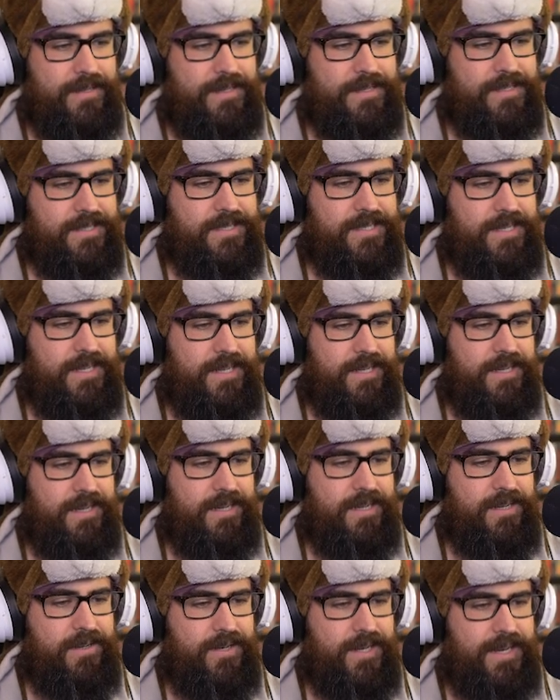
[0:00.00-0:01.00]
let see,
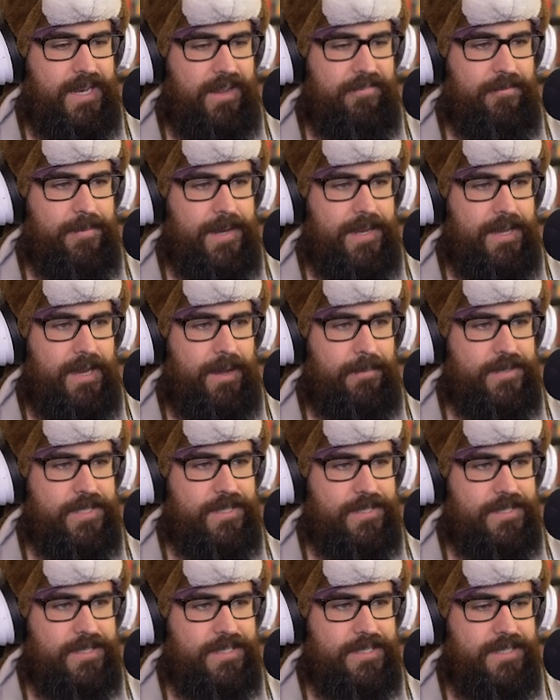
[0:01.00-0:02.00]
he didn't have many
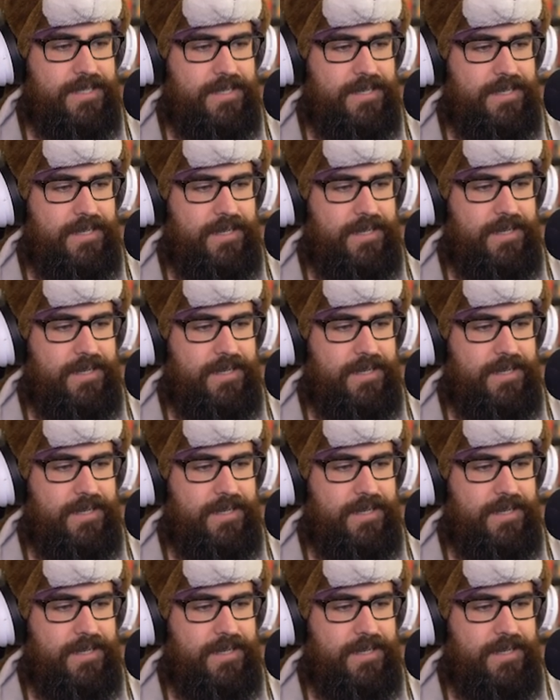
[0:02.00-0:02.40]
options.